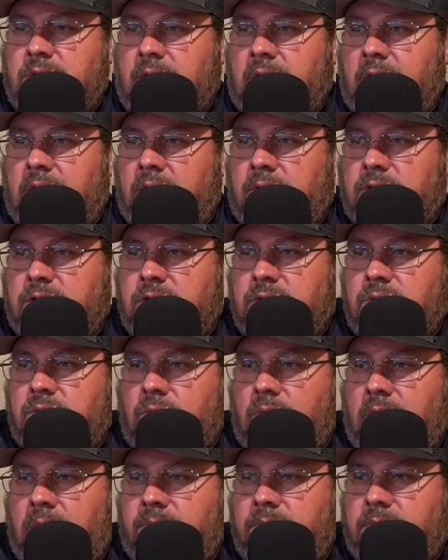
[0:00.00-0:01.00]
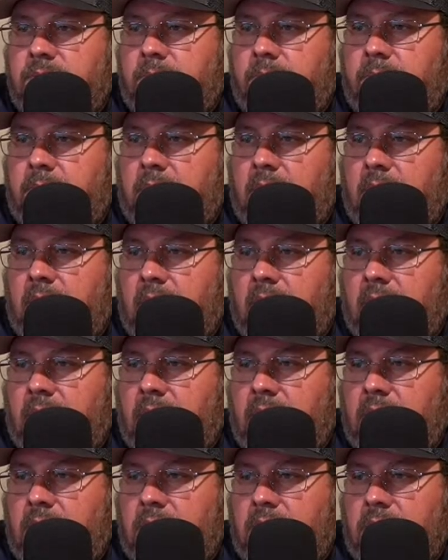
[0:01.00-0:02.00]
got swept
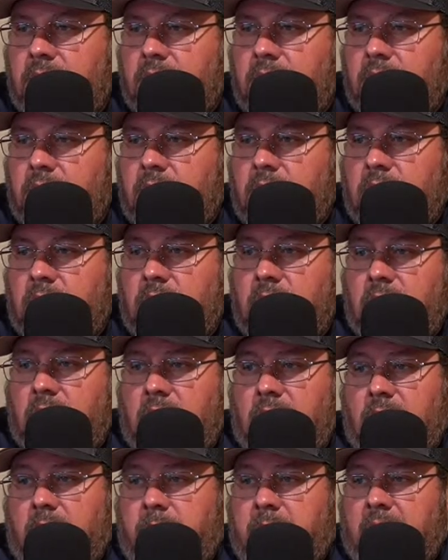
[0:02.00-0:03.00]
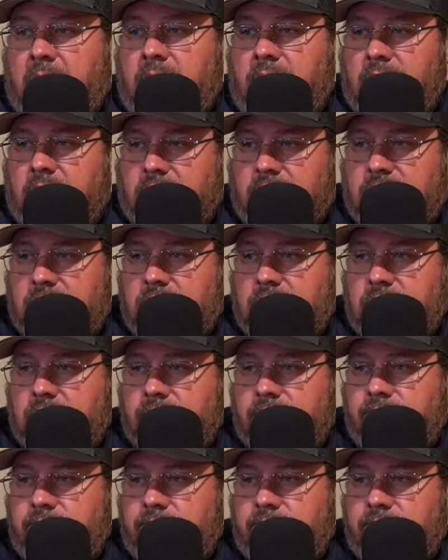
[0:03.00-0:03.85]
by the Pirates.